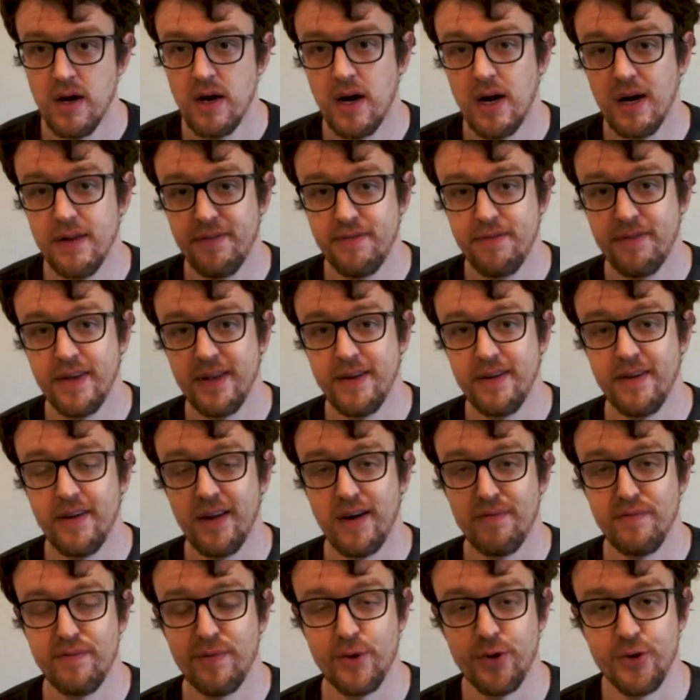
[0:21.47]
I didn't
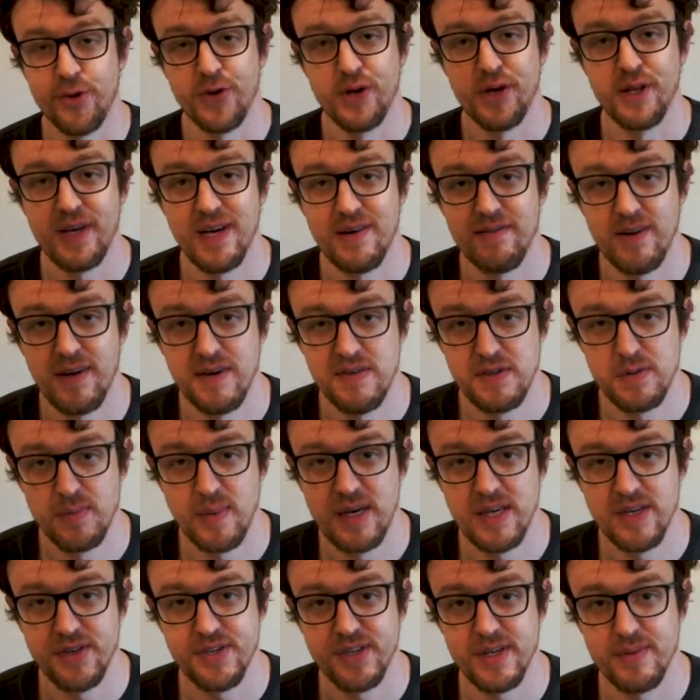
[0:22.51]
unfortunately have enough
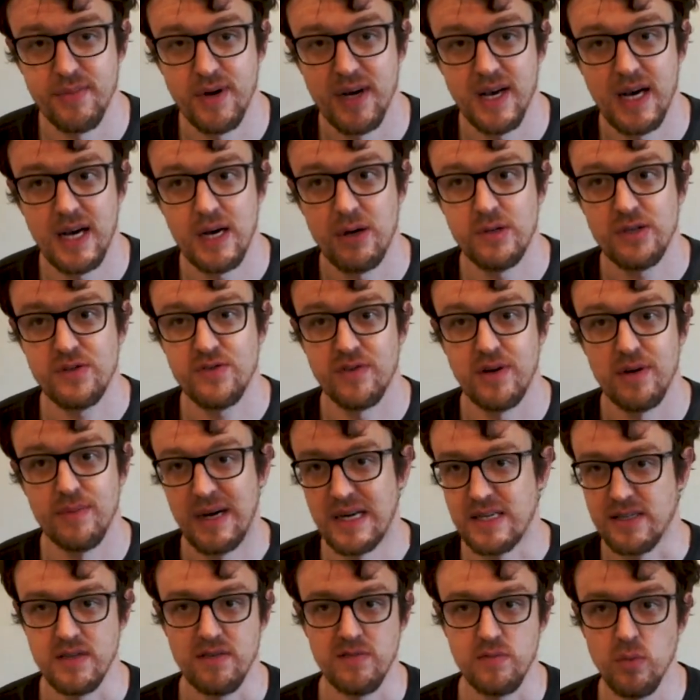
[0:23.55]
space in my house for a
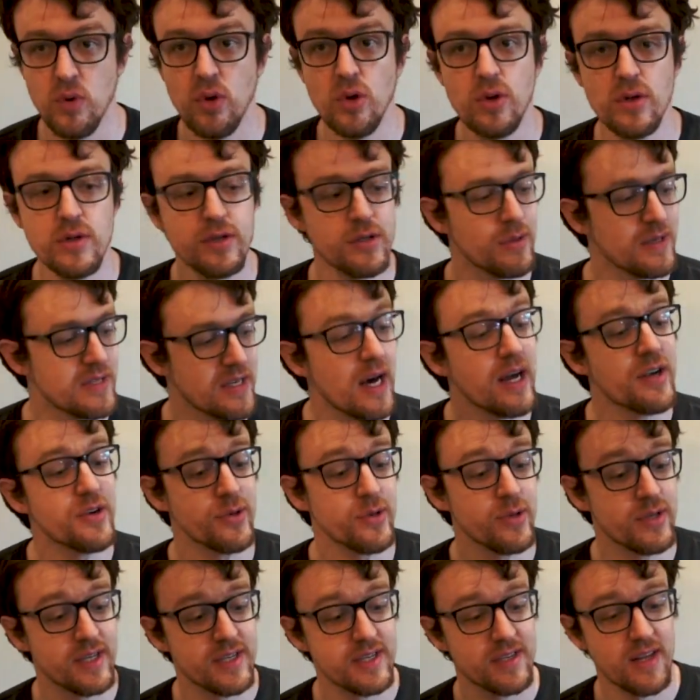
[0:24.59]
massive wall to attach
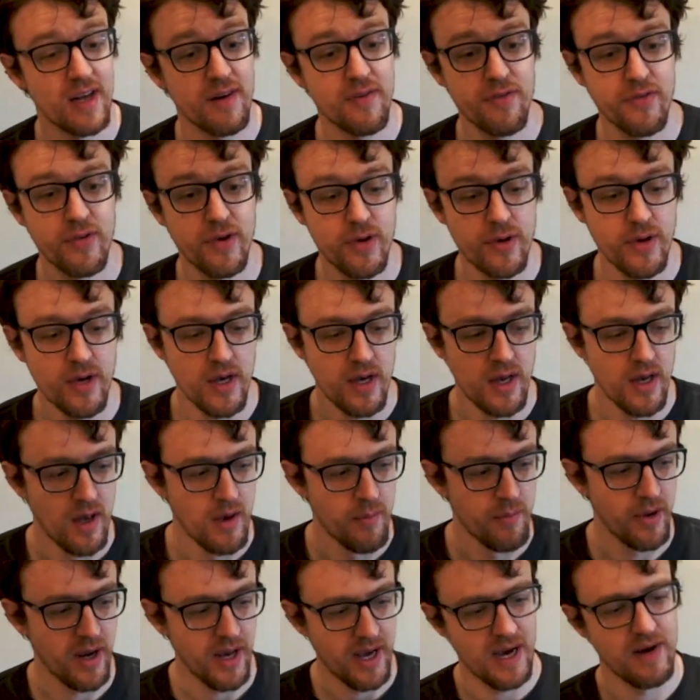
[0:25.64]
all this stuff to,
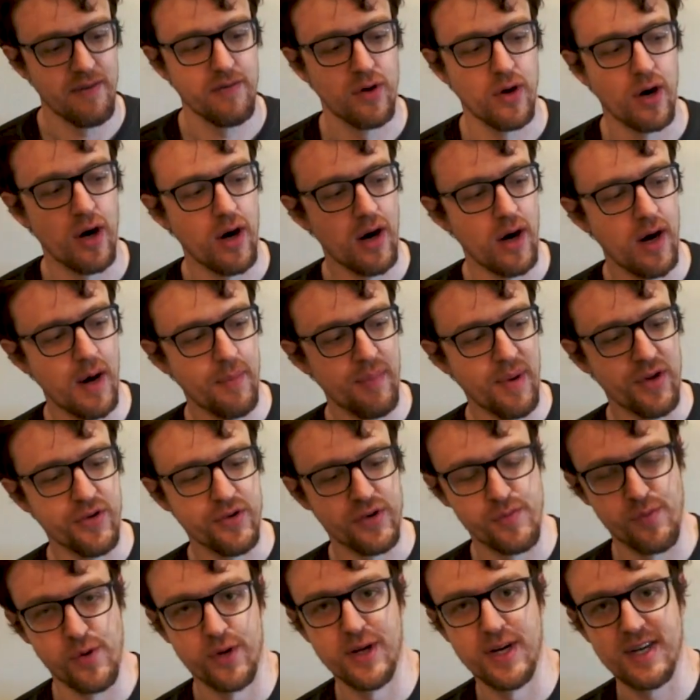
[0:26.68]
but I have got a bunch
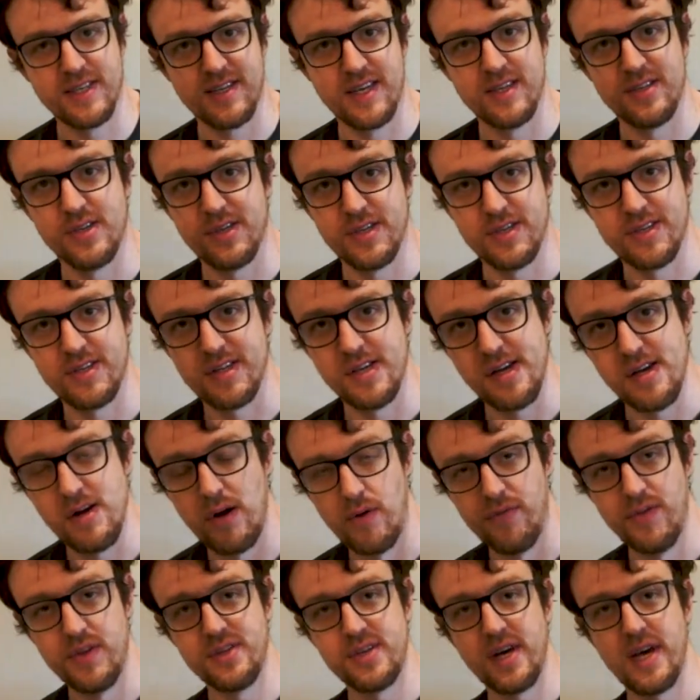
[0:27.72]
of products, as you can see
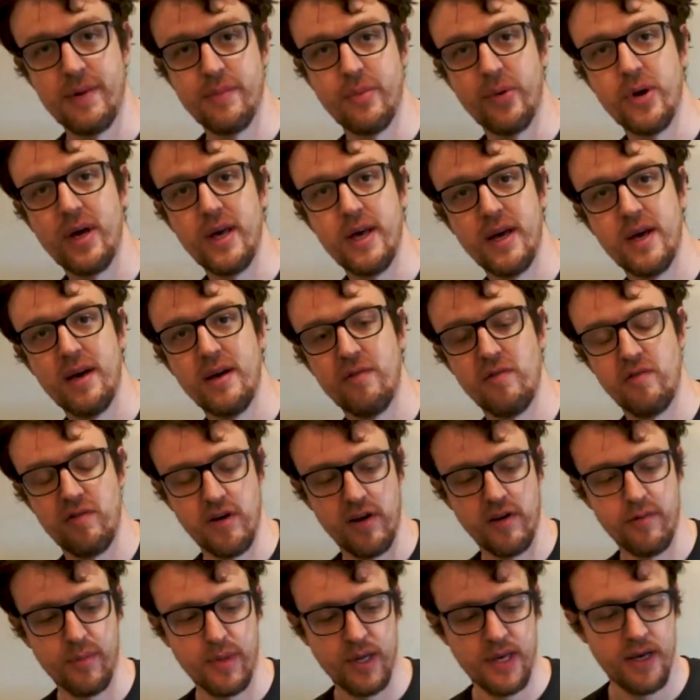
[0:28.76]
on the table here in
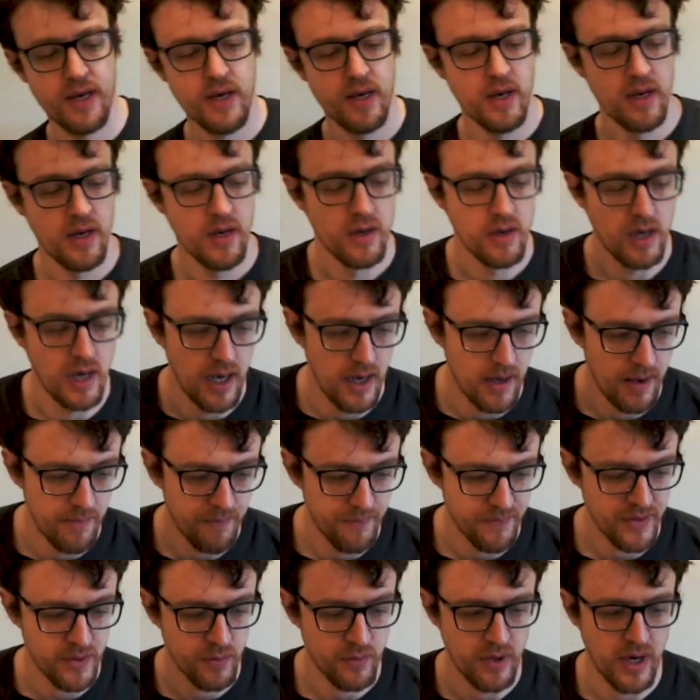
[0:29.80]
front of me,
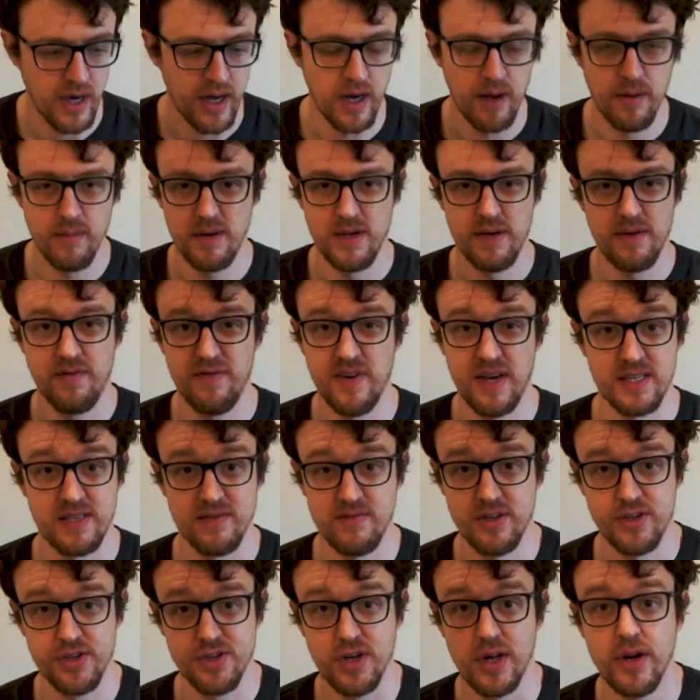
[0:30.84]
and I'm
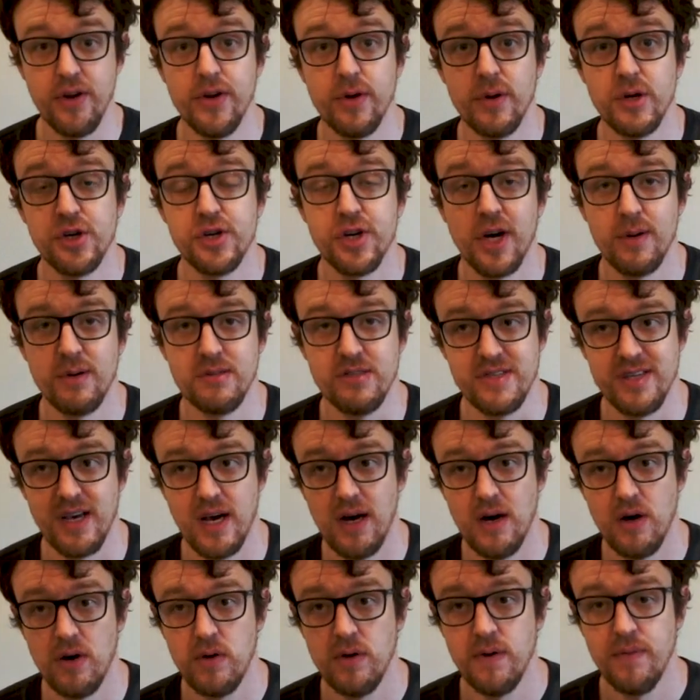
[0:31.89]
effectively just going to do a show and
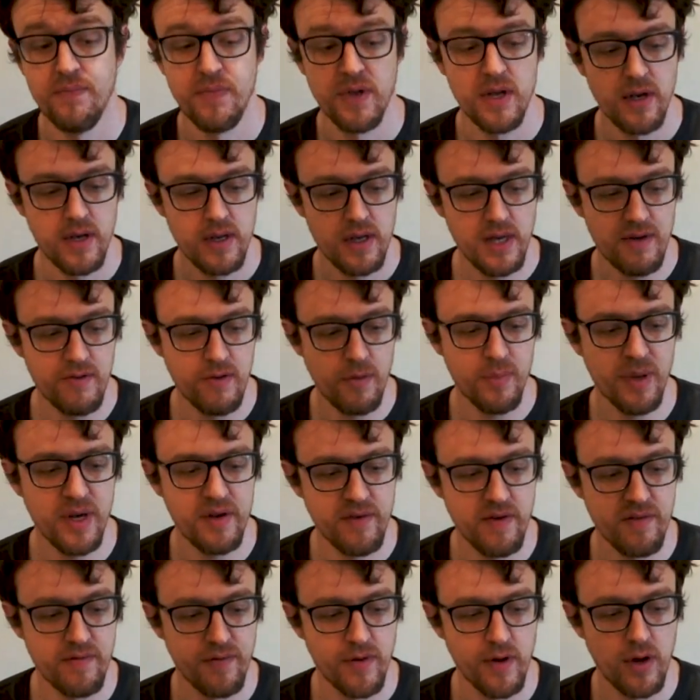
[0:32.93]
tell, give you a bit of
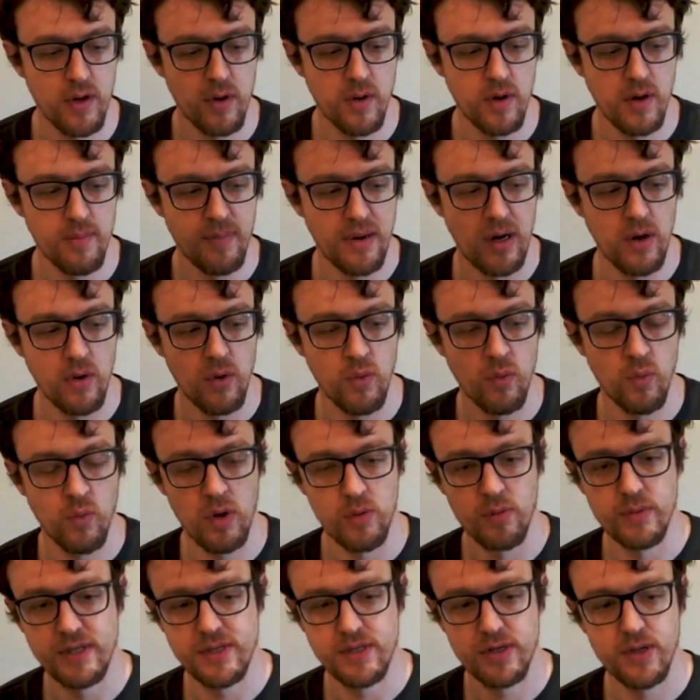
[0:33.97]
info about
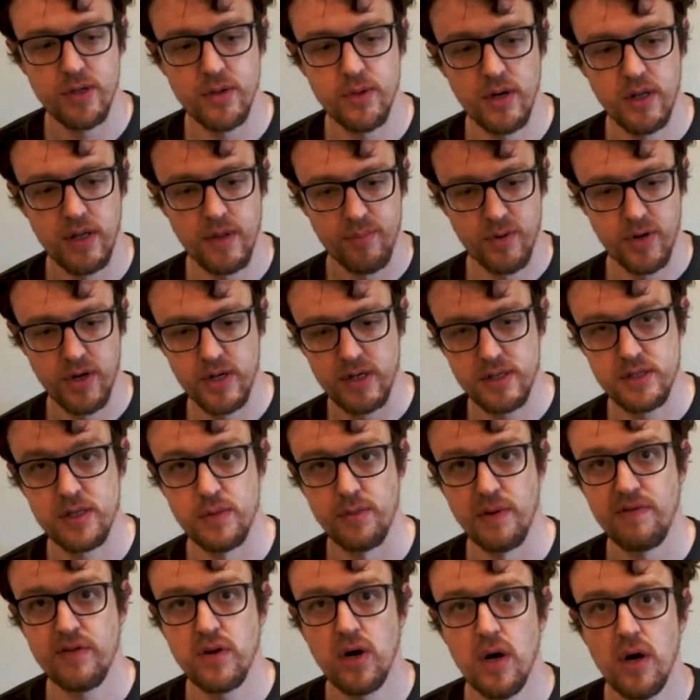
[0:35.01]
what we do and the products that
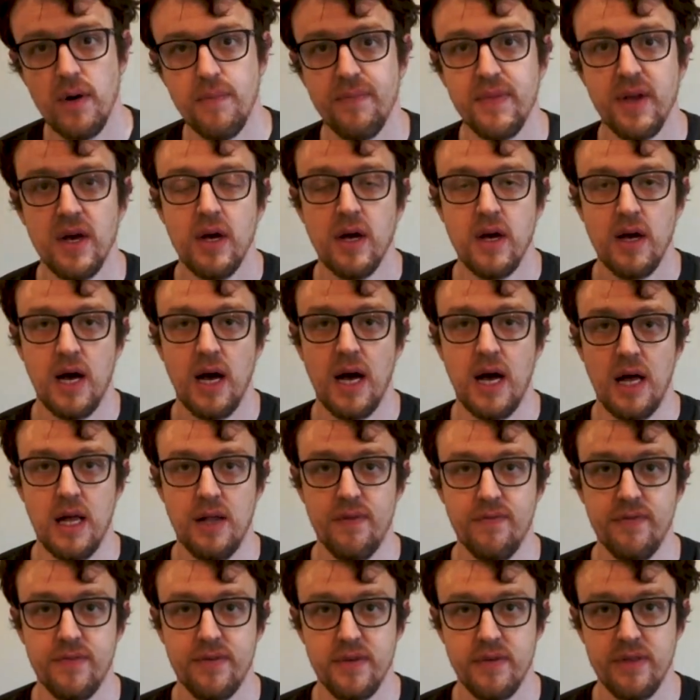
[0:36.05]
we've got,
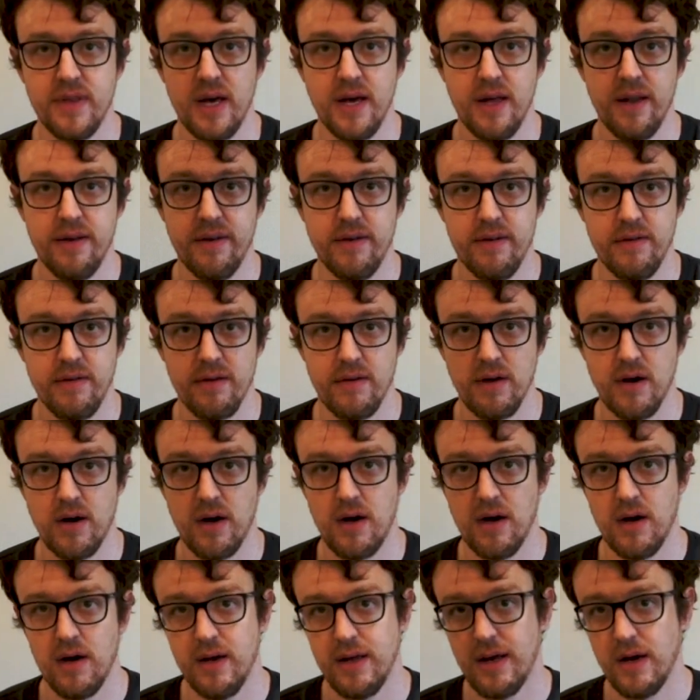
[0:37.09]
and then
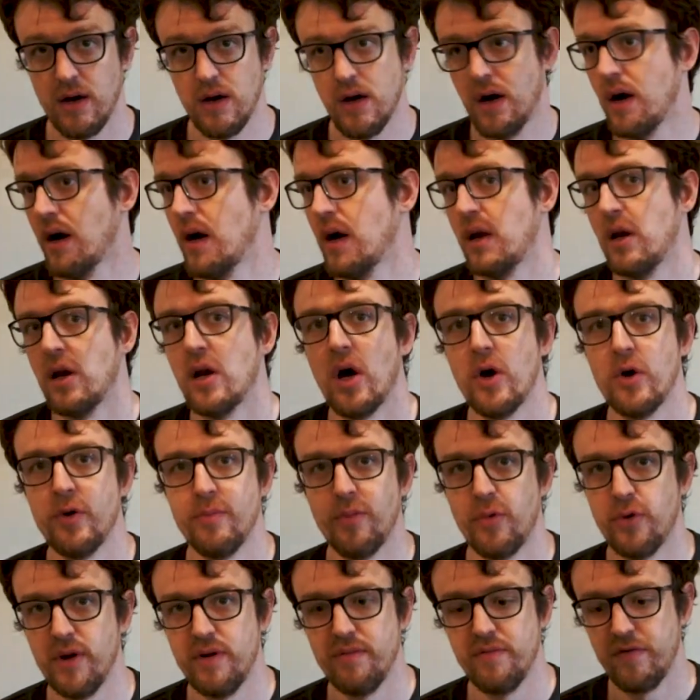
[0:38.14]
a load
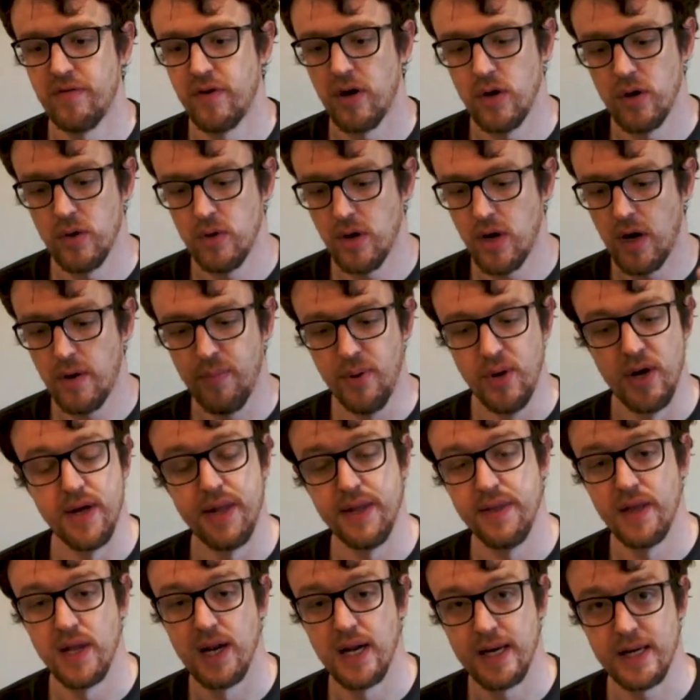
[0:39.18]
more info I'll put
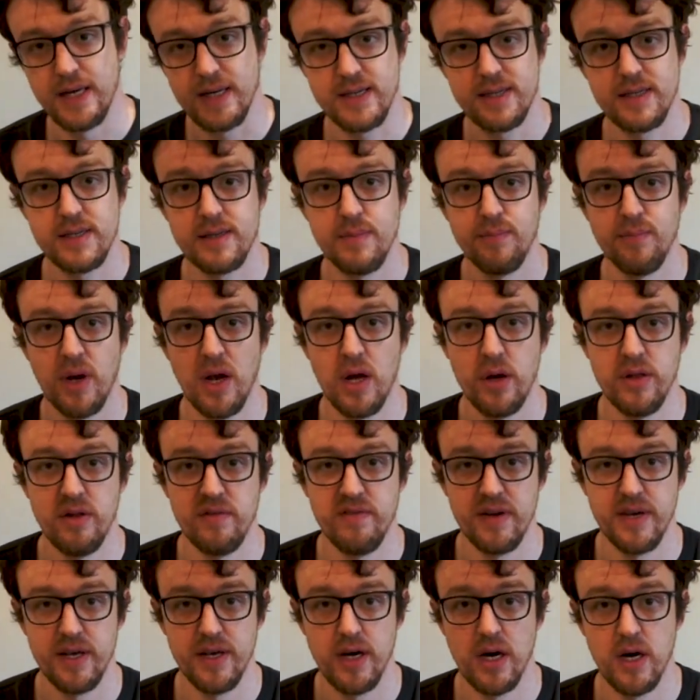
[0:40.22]
in the links below the
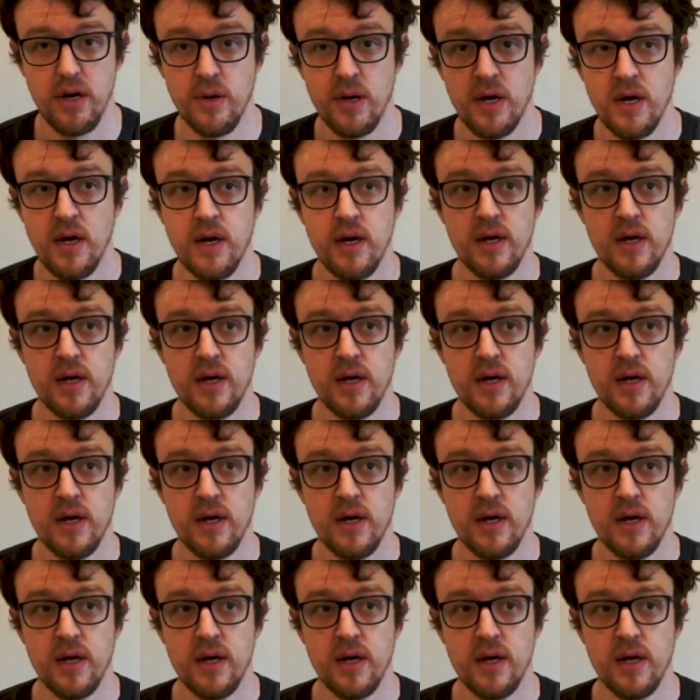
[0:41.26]
video.